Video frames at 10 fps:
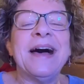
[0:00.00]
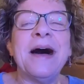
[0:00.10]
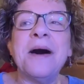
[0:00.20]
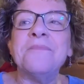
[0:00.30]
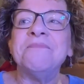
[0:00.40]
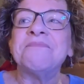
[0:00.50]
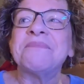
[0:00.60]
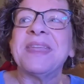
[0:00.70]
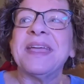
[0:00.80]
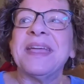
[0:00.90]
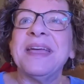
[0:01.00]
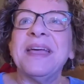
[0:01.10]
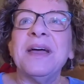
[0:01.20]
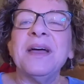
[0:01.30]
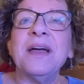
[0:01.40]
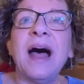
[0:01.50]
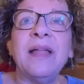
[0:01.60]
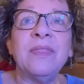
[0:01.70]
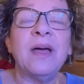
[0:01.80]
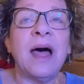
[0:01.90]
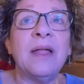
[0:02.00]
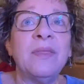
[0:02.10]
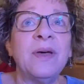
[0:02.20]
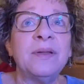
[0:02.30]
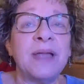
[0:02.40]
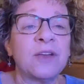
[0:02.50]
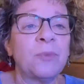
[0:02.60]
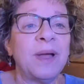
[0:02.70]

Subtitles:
On the Dr.